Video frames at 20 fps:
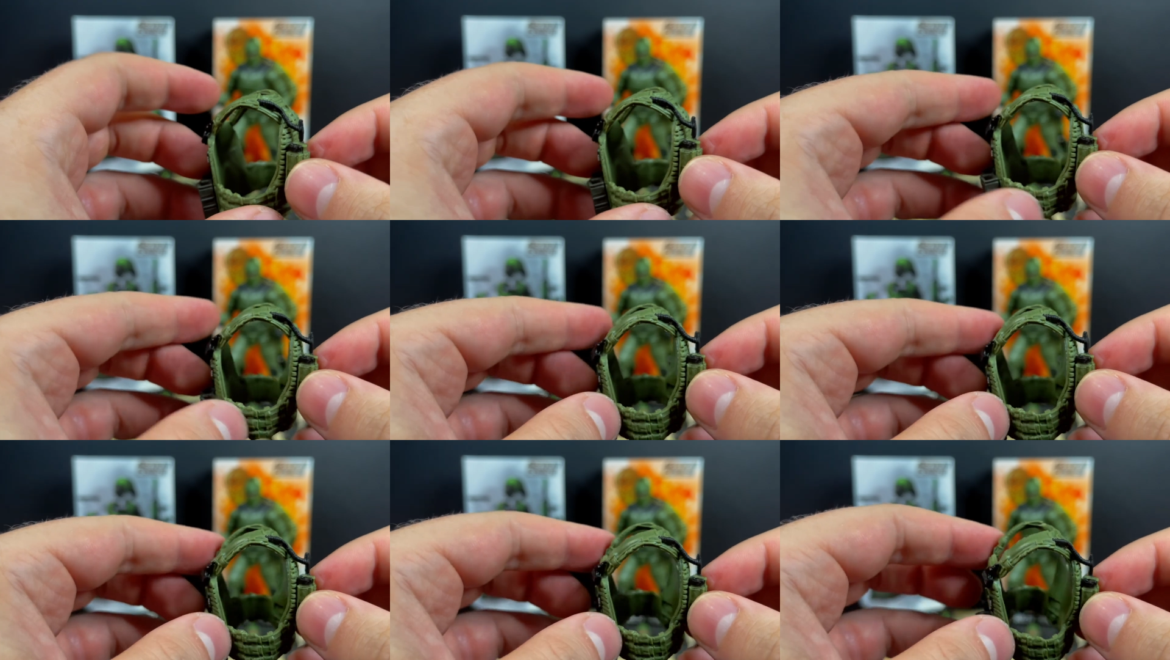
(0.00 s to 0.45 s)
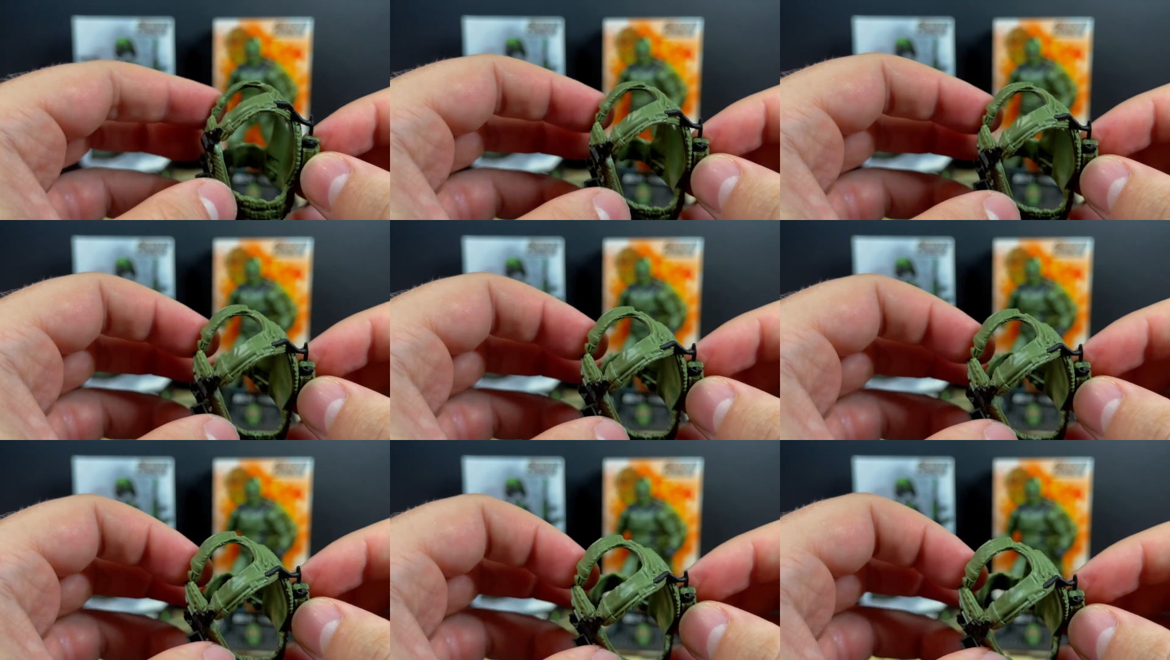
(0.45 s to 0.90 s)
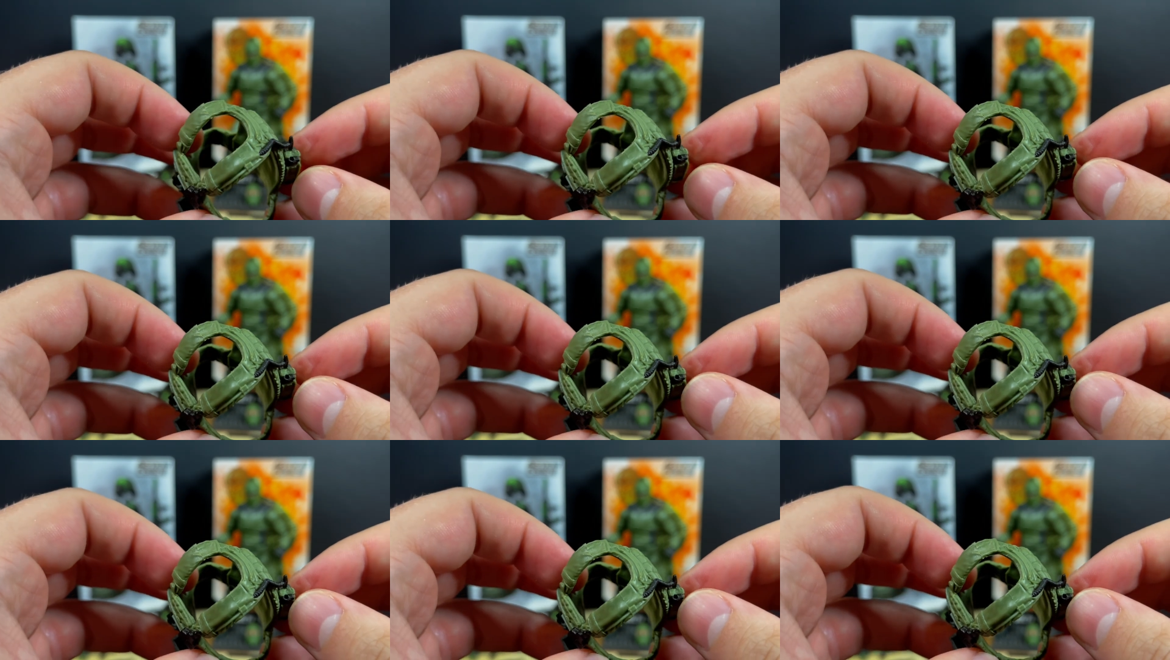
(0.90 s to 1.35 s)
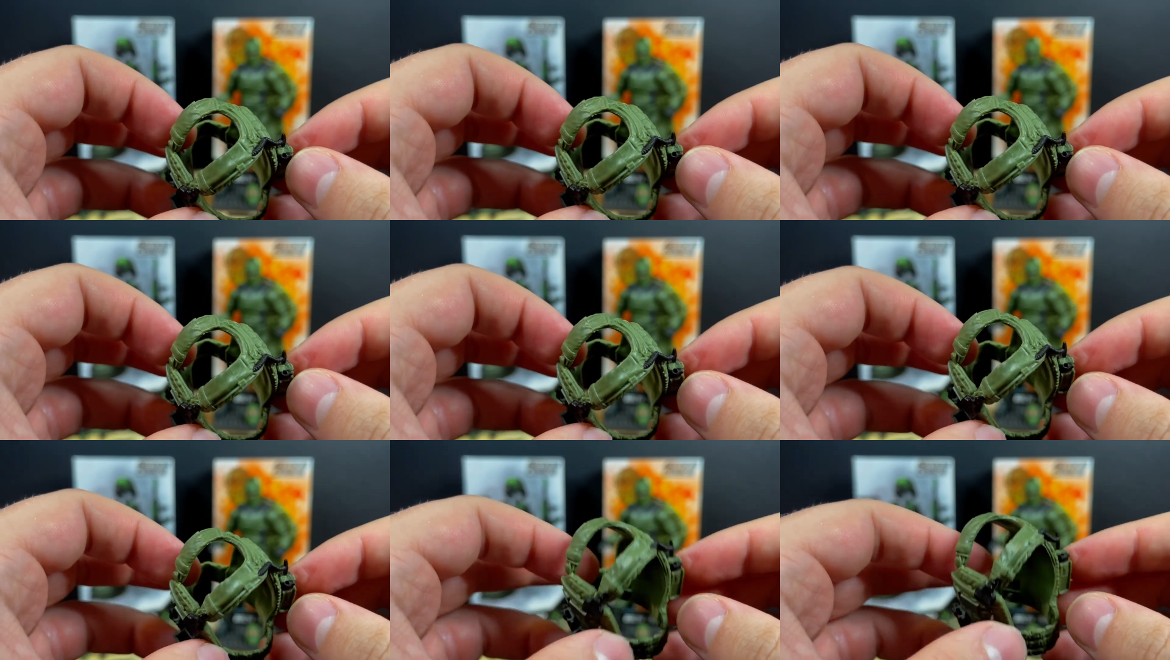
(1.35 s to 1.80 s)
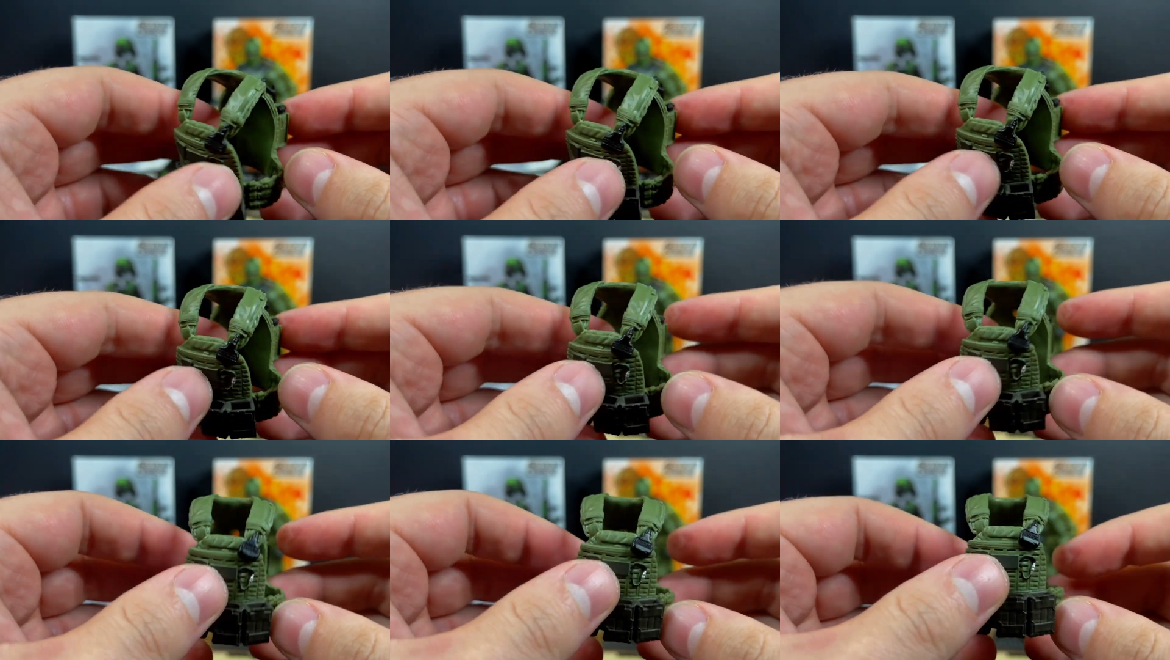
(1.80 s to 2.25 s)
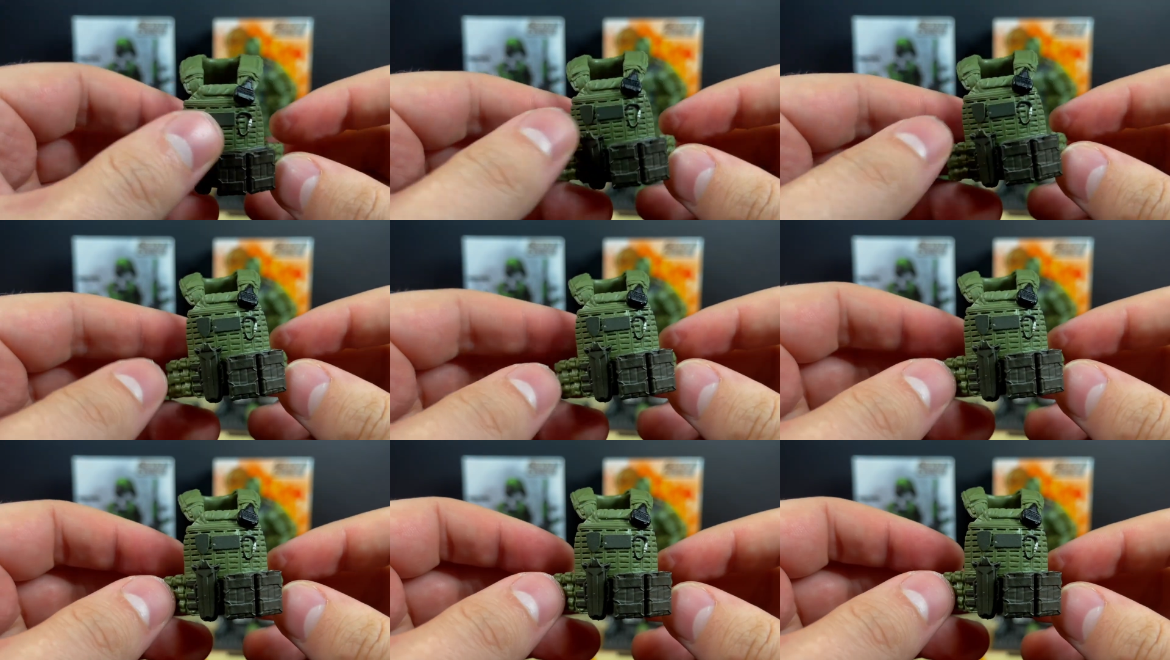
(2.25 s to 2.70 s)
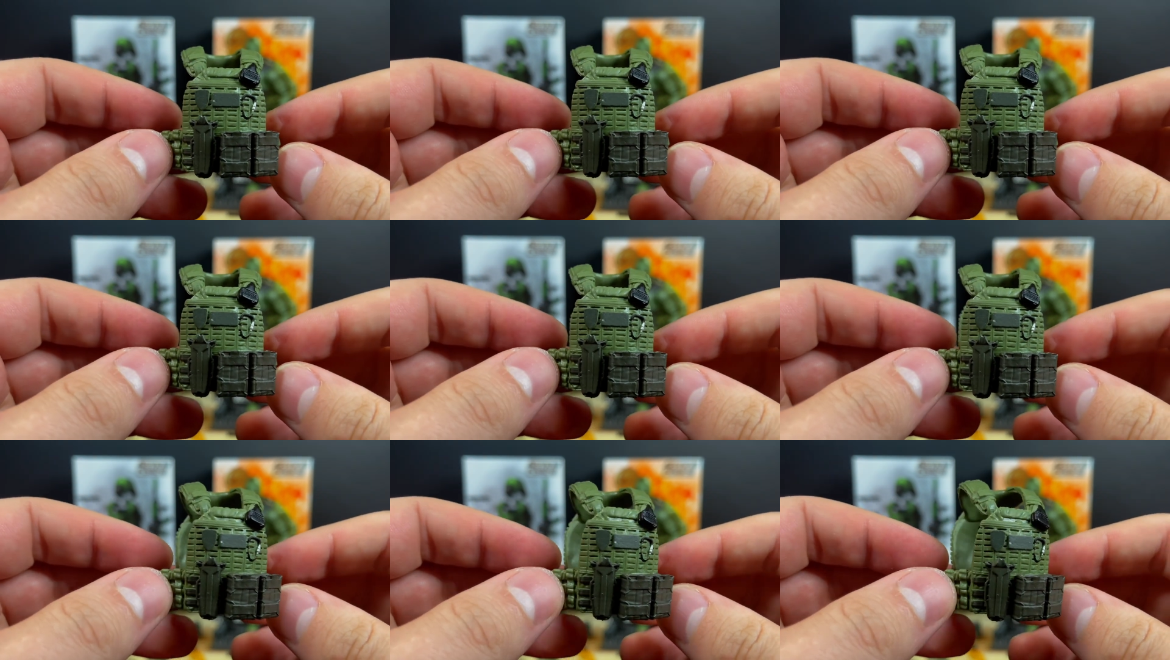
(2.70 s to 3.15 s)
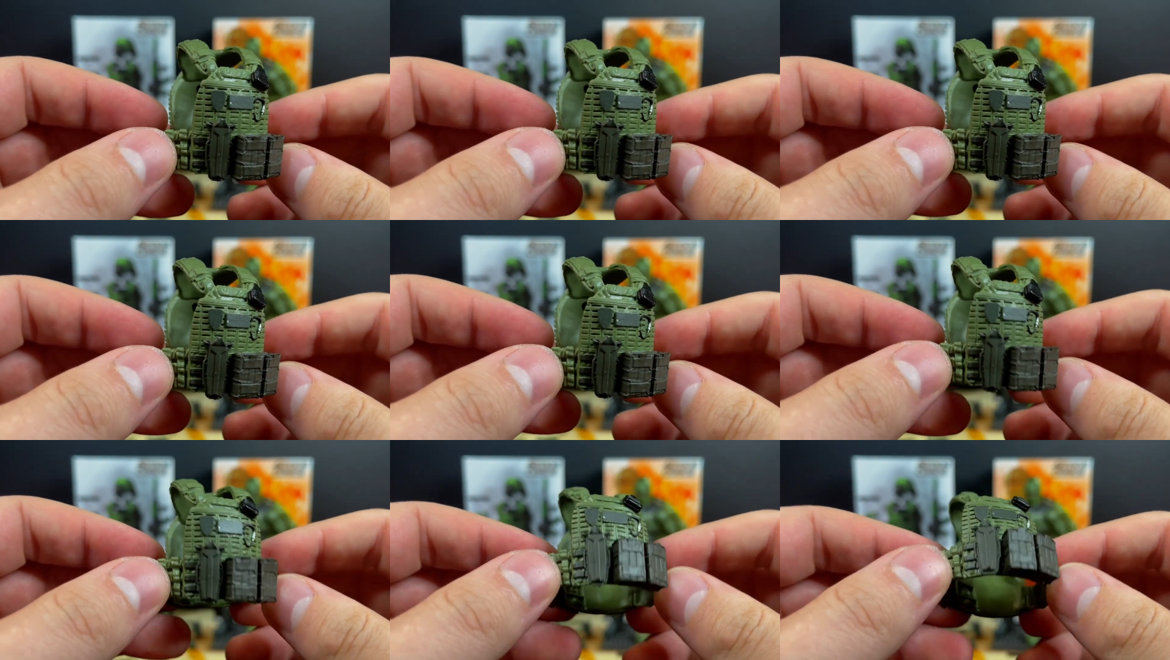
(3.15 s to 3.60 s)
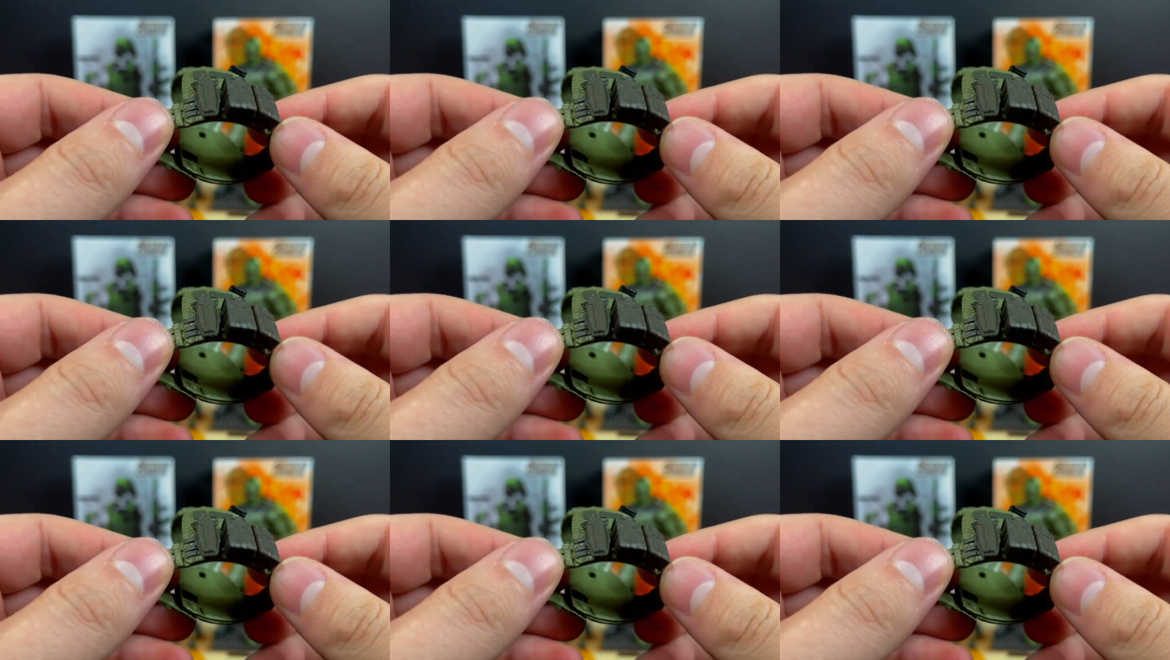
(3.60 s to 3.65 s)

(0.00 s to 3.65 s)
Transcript: Nobody's mouth can be seen.